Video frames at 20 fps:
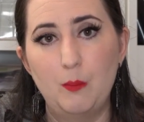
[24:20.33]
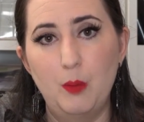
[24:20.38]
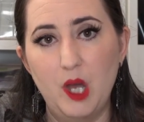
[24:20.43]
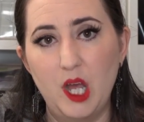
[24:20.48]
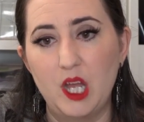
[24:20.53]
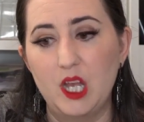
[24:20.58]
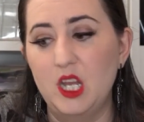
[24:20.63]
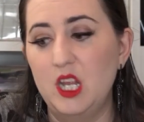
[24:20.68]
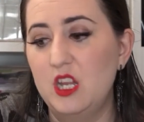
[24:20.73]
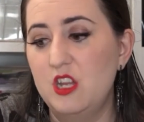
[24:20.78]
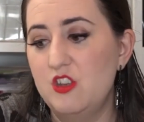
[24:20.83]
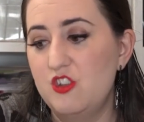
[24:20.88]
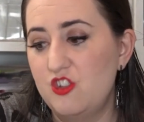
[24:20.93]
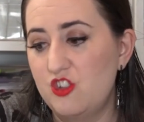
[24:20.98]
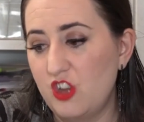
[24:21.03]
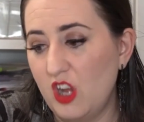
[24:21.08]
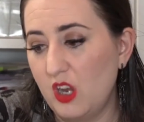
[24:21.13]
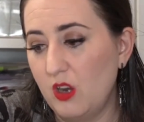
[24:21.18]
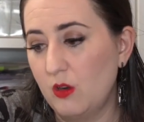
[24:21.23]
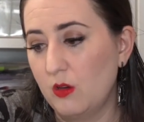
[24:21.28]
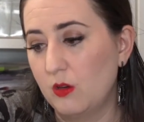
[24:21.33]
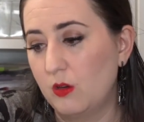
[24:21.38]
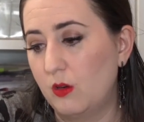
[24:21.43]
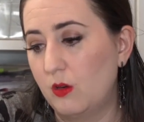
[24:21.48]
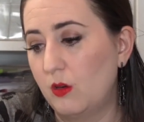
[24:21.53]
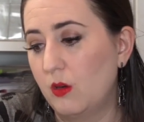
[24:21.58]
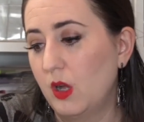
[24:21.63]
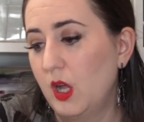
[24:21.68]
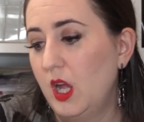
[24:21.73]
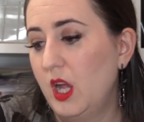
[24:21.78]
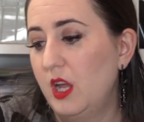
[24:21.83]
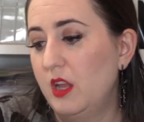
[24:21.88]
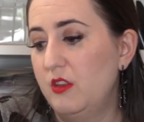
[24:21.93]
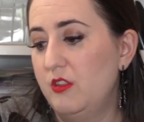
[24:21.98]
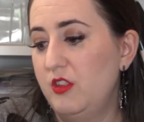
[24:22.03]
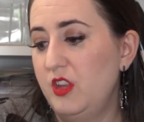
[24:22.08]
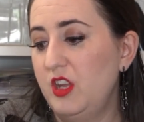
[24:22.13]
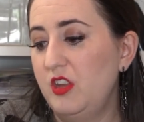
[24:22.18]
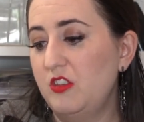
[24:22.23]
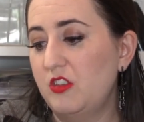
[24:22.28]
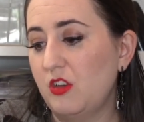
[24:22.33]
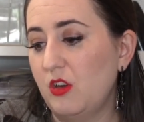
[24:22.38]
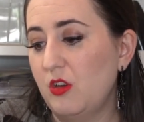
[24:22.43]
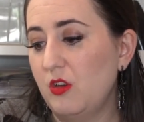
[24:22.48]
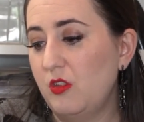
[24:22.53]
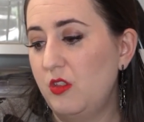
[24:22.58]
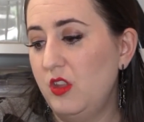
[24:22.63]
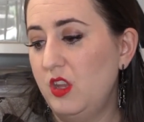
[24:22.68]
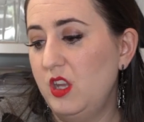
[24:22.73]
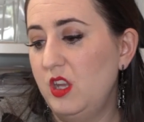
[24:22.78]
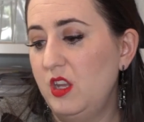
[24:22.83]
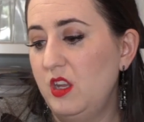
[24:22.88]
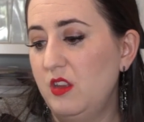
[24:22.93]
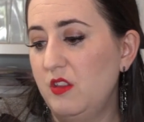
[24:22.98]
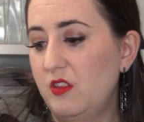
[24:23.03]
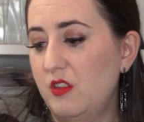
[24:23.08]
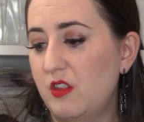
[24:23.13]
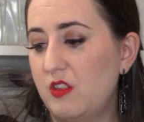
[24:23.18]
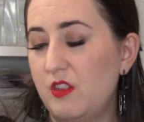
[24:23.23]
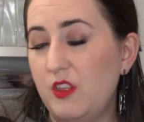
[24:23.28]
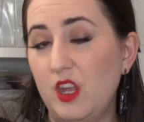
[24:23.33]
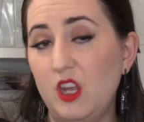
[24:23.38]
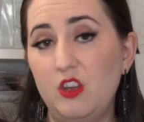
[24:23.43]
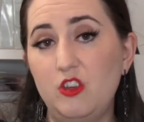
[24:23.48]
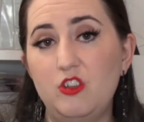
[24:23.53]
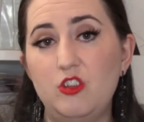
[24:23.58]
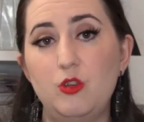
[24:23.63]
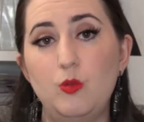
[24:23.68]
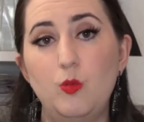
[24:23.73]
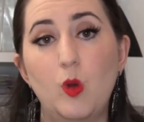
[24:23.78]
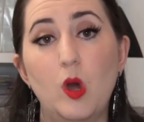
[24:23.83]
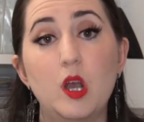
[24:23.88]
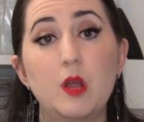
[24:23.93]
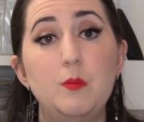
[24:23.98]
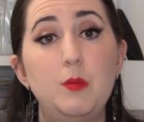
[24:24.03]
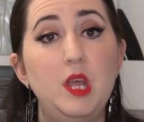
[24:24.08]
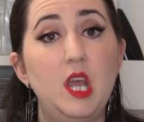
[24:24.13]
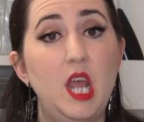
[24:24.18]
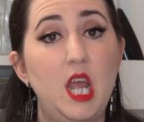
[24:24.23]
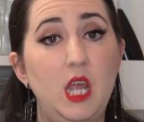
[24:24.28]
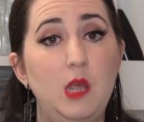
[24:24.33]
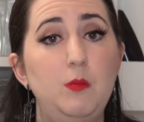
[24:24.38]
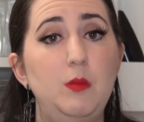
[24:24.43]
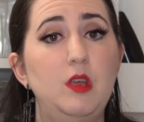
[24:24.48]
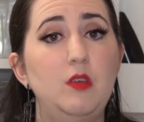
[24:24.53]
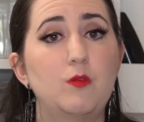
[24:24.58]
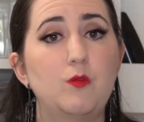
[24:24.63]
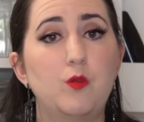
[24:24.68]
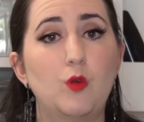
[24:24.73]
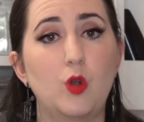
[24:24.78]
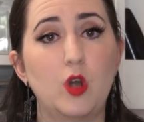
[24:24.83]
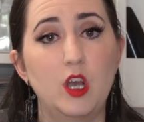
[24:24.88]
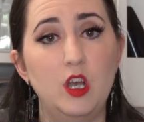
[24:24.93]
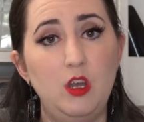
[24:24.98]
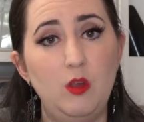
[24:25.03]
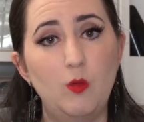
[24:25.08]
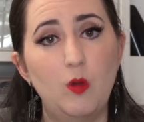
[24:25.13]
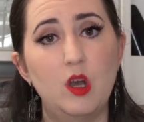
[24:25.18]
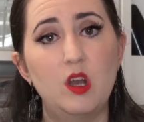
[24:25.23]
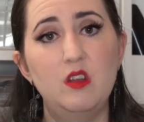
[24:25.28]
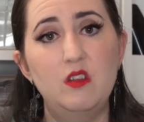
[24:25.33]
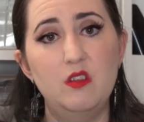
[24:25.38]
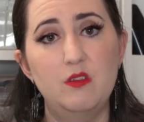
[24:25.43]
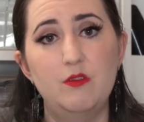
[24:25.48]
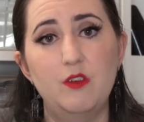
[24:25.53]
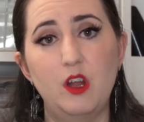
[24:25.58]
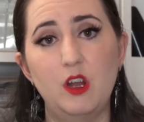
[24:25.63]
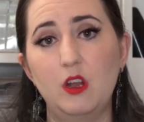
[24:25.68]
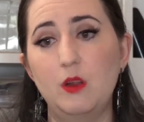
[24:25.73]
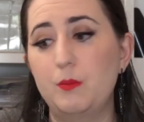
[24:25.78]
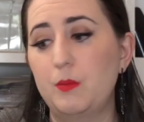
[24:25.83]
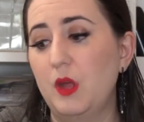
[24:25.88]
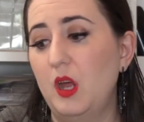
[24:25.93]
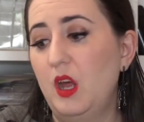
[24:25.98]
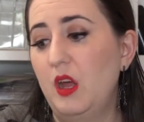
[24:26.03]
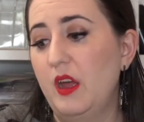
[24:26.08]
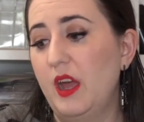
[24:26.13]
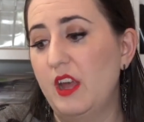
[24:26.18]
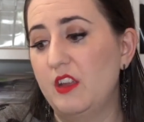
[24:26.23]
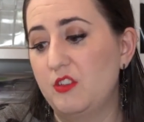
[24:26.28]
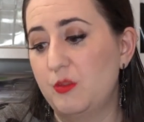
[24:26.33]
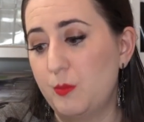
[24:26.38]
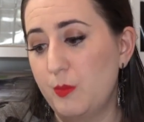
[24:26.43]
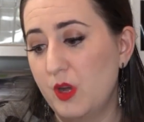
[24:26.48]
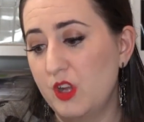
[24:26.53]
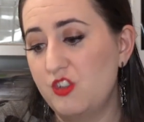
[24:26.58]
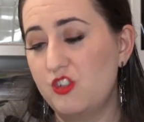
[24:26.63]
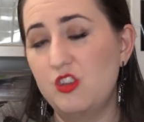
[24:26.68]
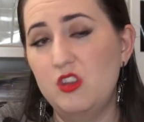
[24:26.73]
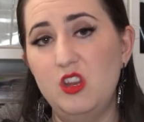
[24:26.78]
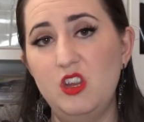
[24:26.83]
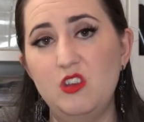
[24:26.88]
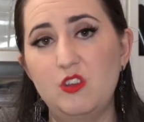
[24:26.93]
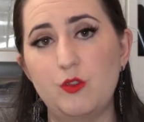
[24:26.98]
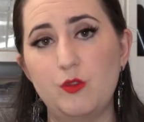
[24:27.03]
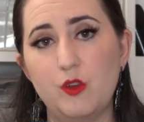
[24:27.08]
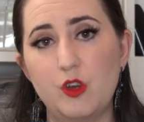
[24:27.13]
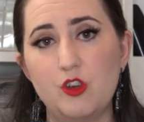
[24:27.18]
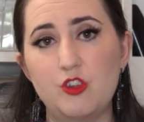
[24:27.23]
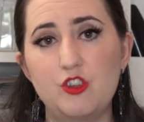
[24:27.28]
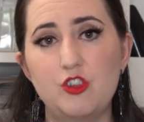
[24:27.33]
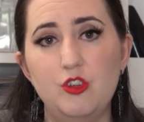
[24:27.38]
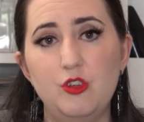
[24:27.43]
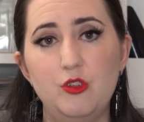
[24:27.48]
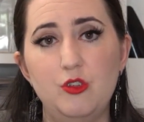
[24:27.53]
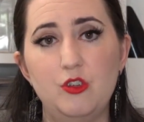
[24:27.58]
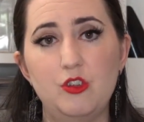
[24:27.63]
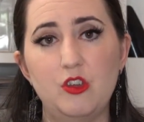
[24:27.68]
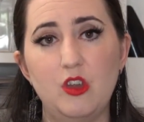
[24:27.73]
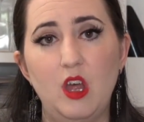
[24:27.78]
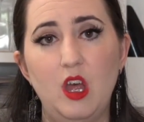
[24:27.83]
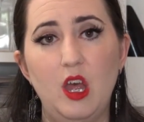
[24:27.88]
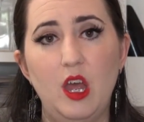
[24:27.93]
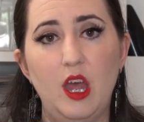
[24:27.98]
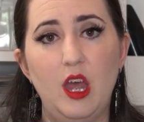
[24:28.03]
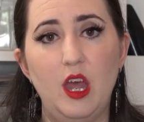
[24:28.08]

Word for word: But in general, these are the the things you want to be aiming for and you want to develop as much of these virtues